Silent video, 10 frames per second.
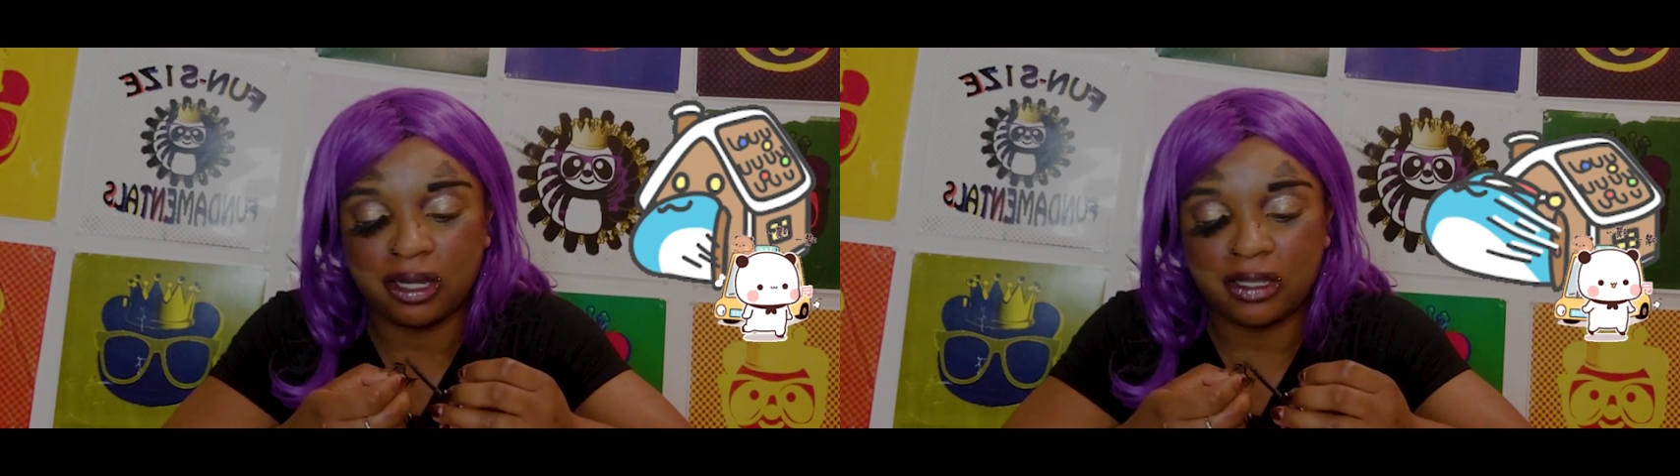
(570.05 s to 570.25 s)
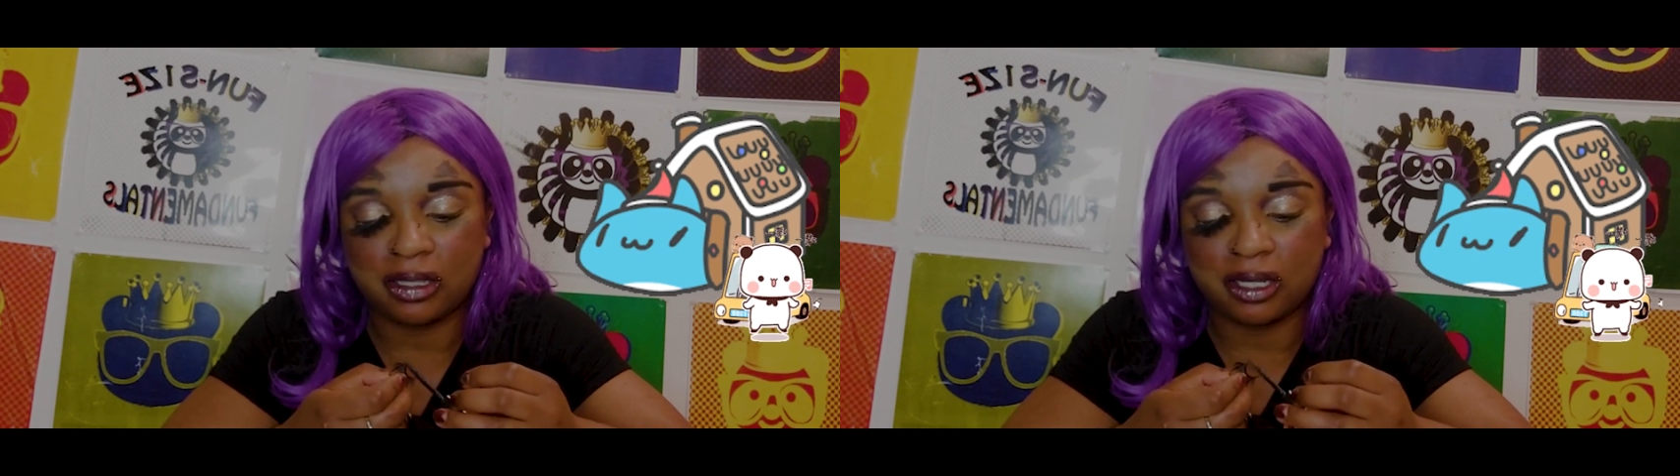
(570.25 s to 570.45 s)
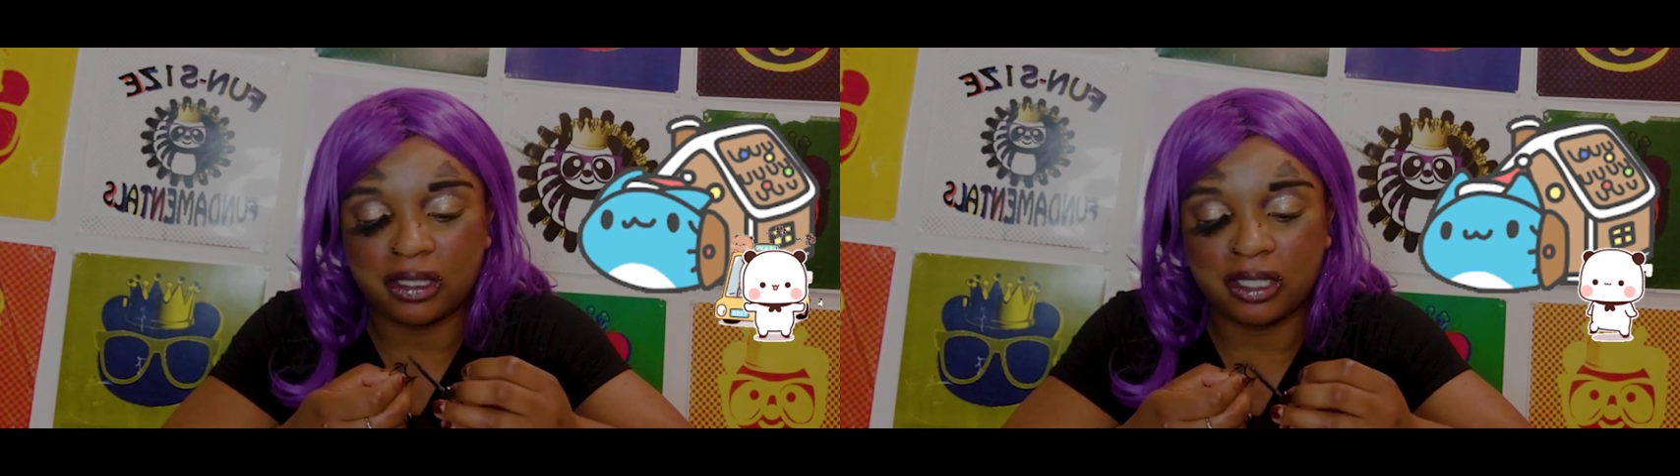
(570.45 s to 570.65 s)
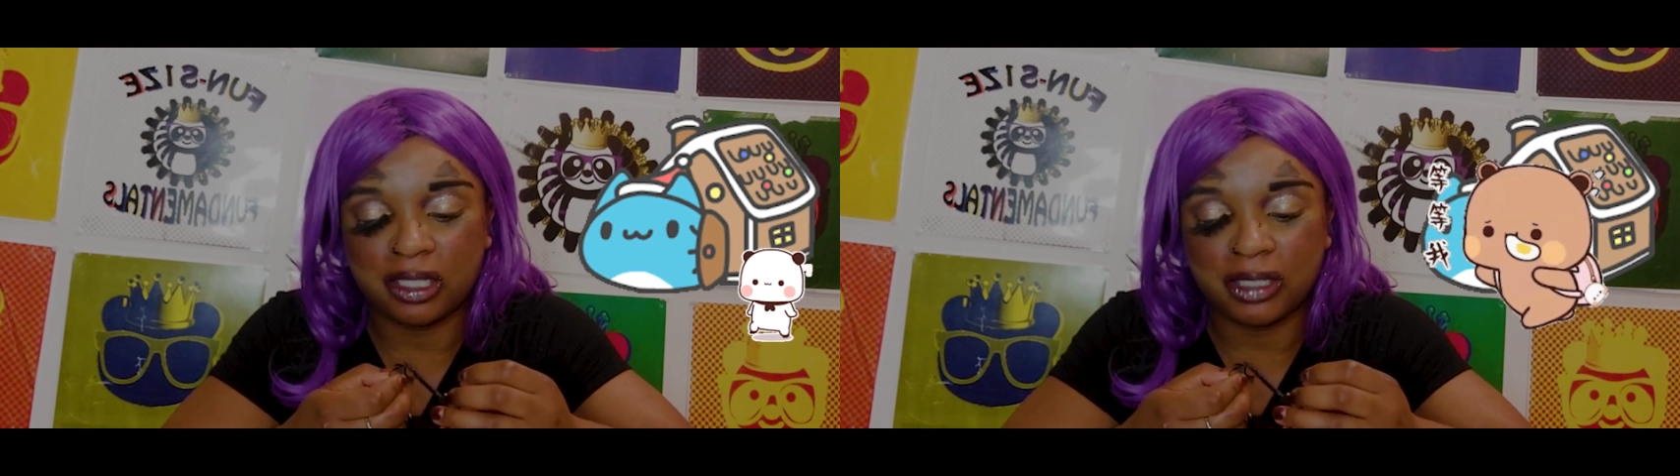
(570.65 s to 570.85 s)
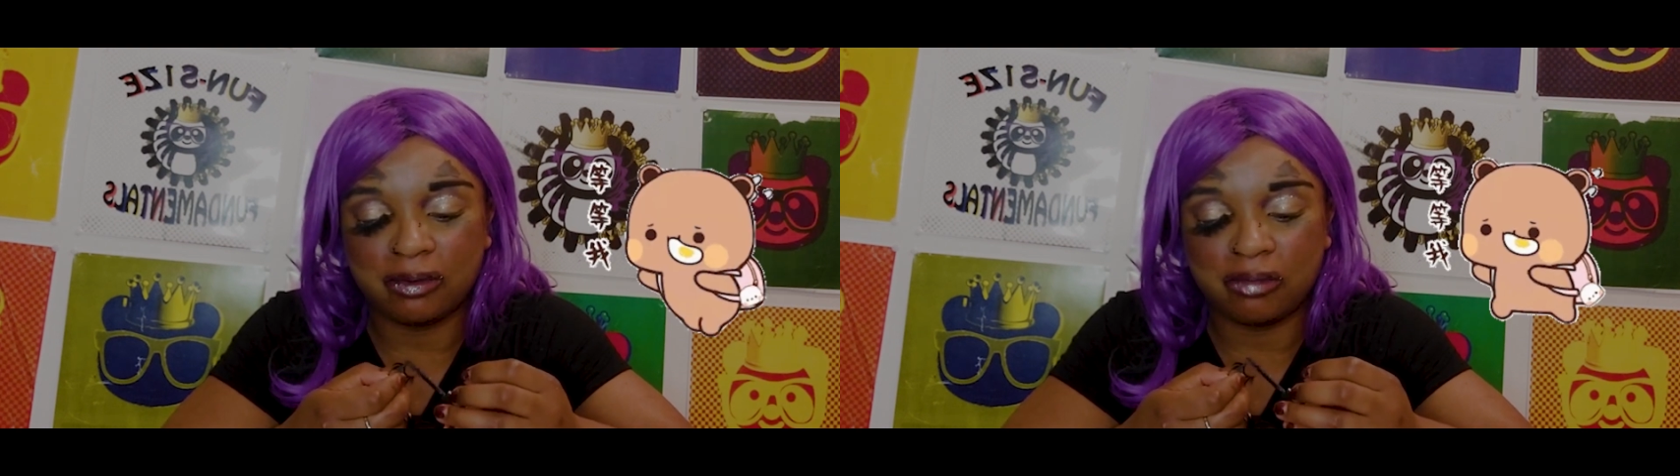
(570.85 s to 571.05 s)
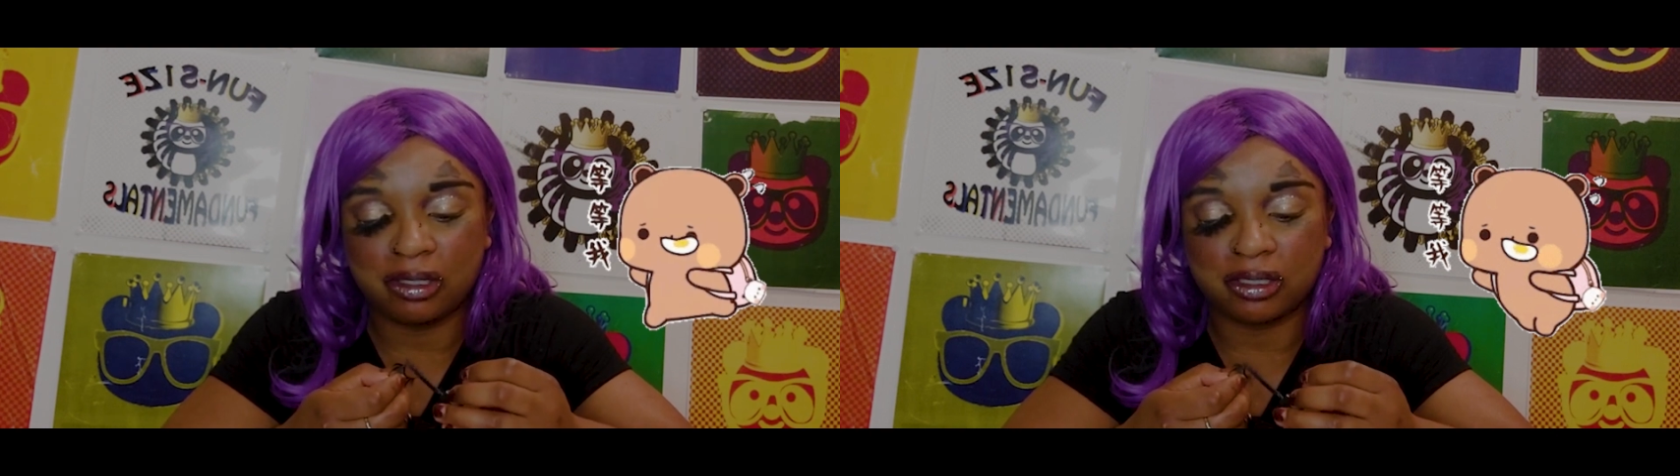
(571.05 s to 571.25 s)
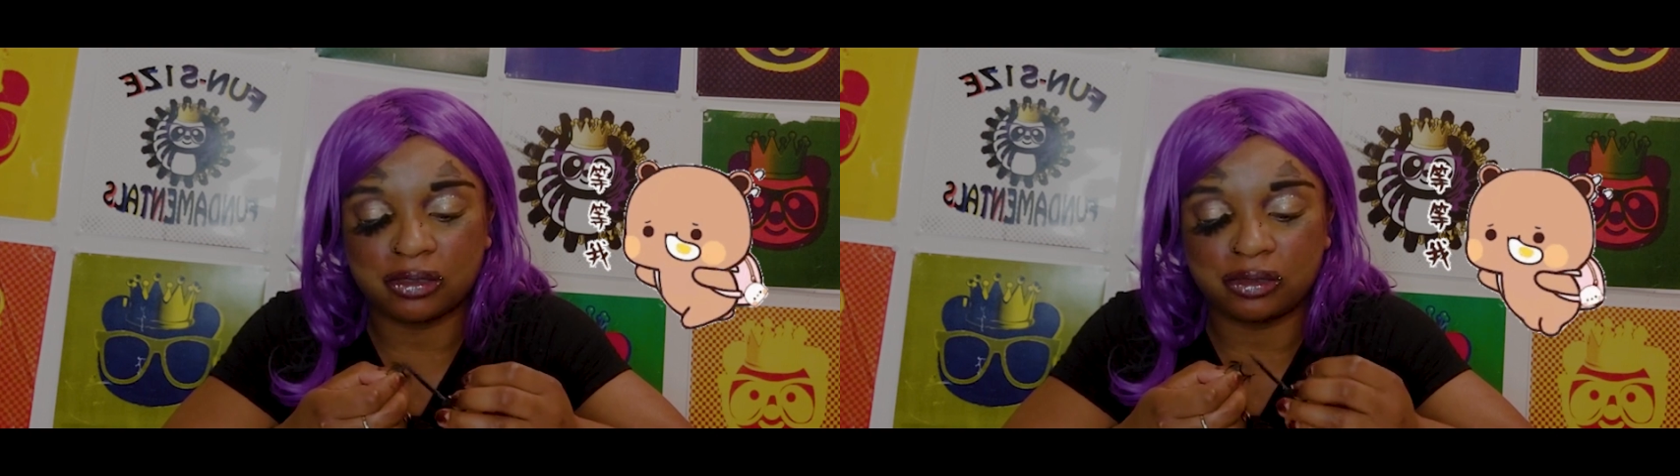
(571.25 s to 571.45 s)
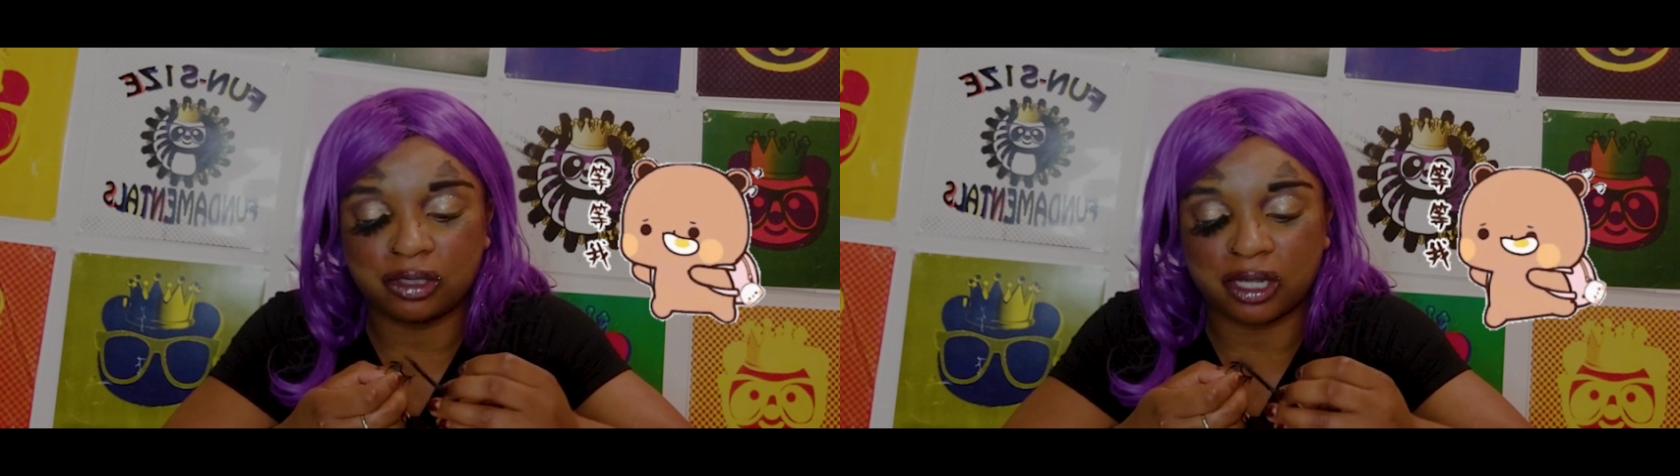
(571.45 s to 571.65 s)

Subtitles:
And then I think he went back to school the